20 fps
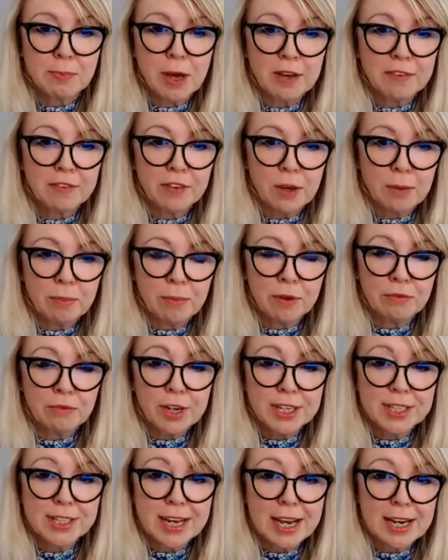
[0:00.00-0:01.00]
Perfume and
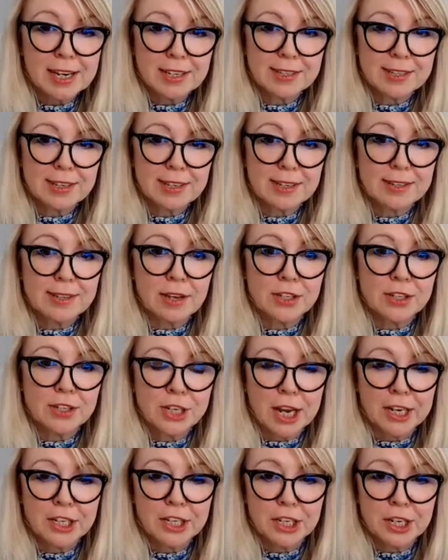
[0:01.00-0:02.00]
Retailers
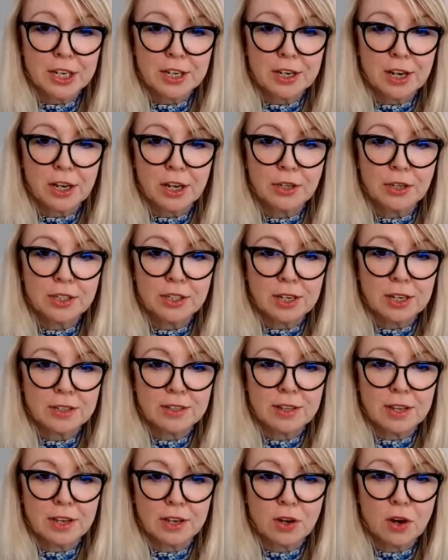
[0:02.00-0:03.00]
Association, who
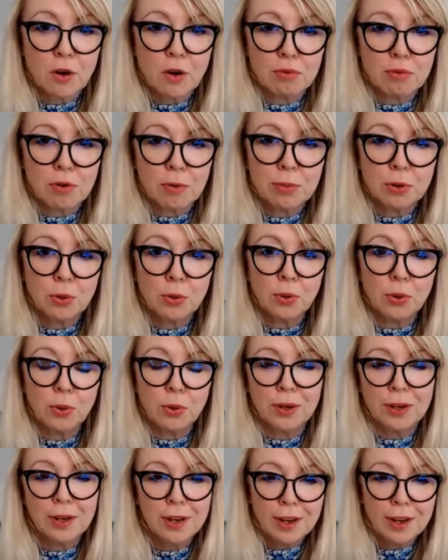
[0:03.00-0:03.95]
does the COPRA Ball